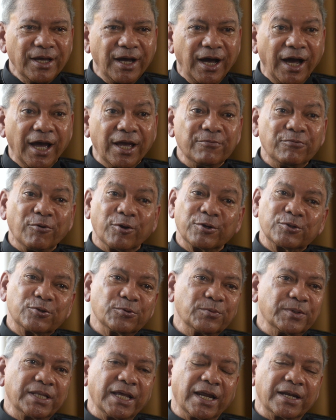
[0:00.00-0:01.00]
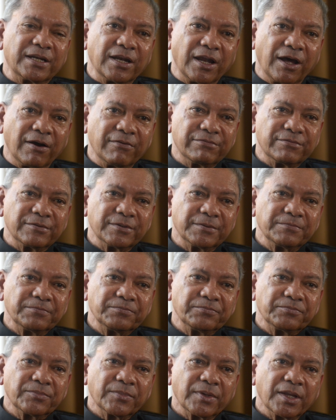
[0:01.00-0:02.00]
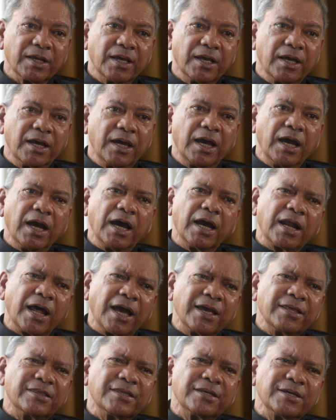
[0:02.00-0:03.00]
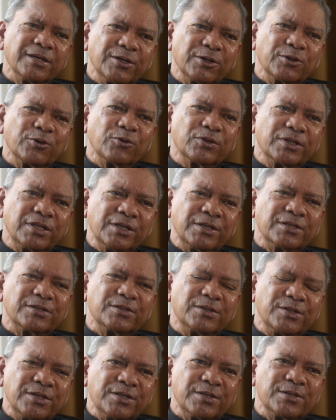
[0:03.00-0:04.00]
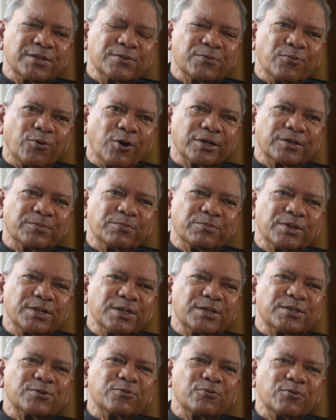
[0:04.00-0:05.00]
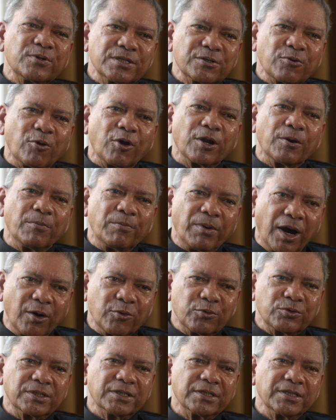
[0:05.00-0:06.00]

I want to be that love. And I think, this is what priesthood is all about.